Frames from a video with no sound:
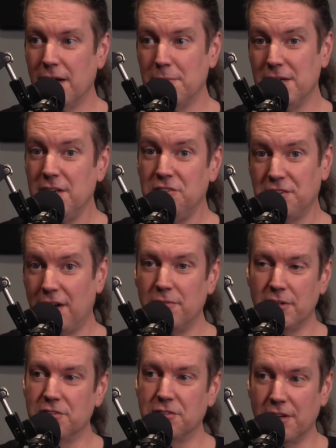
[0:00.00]
I mean, he's
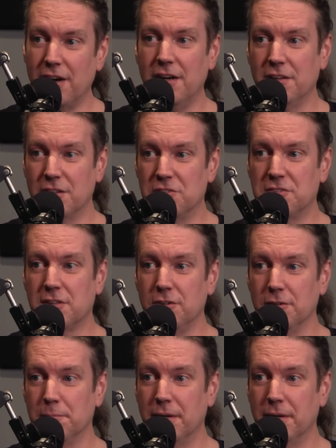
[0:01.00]
obviously highly skilled,